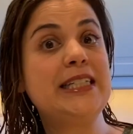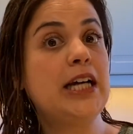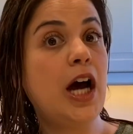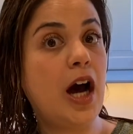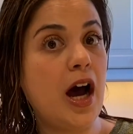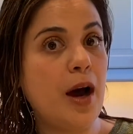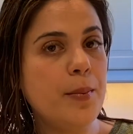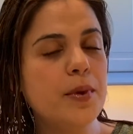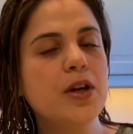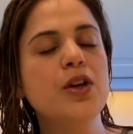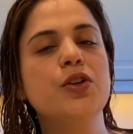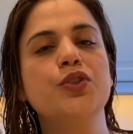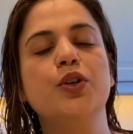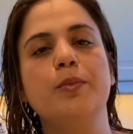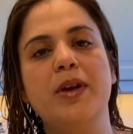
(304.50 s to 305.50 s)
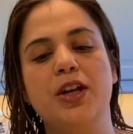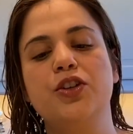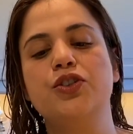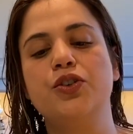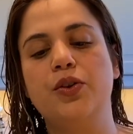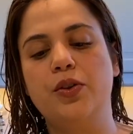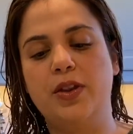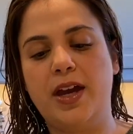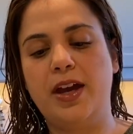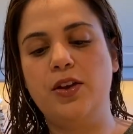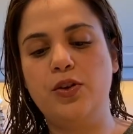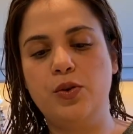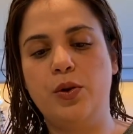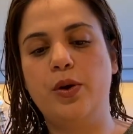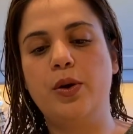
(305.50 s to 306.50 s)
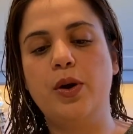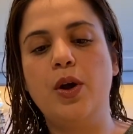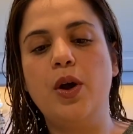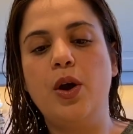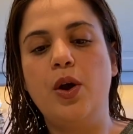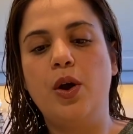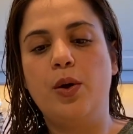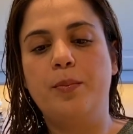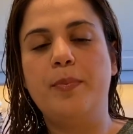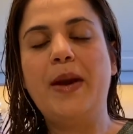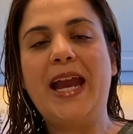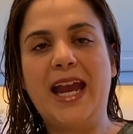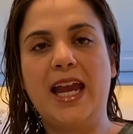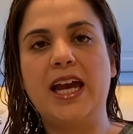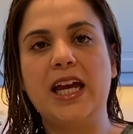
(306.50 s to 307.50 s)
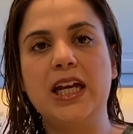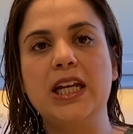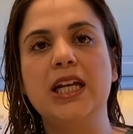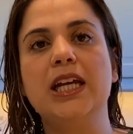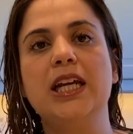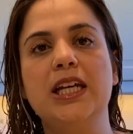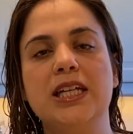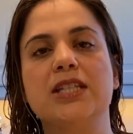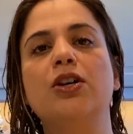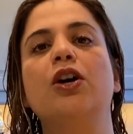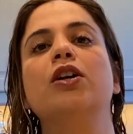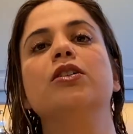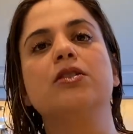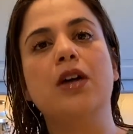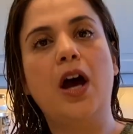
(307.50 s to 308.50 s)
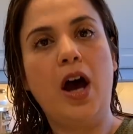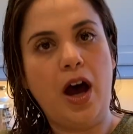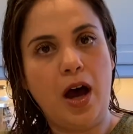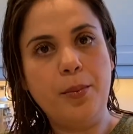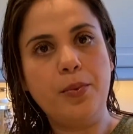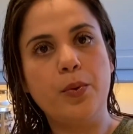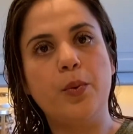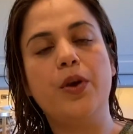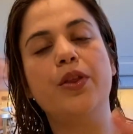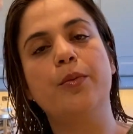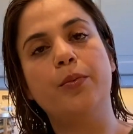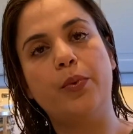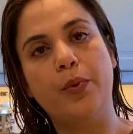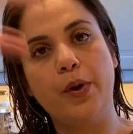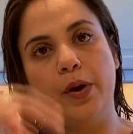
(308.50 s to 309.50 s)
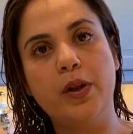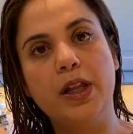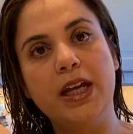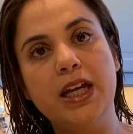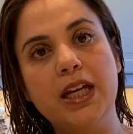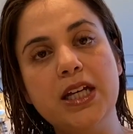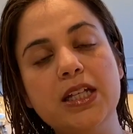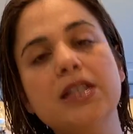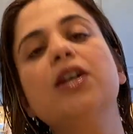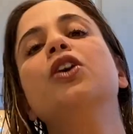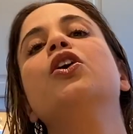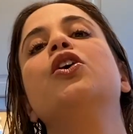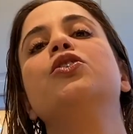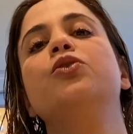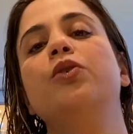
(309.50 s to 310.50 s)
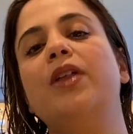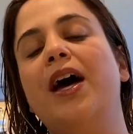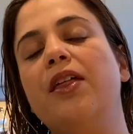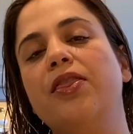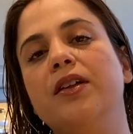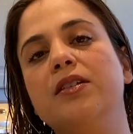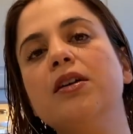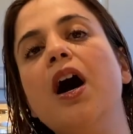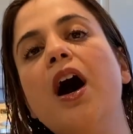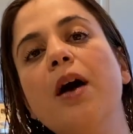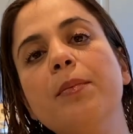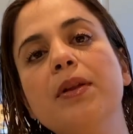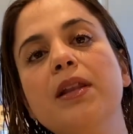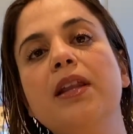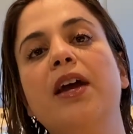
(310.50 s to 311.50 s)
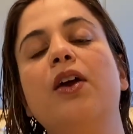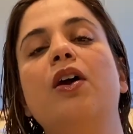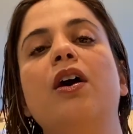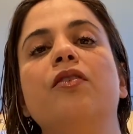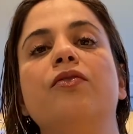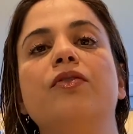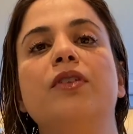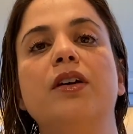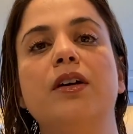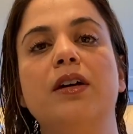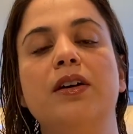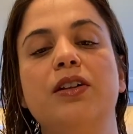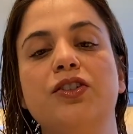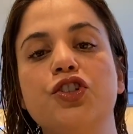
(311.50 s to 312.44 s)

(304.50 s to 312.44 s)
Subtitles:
top. So make sure that your pan is on top where the broil is, so that the top layer of the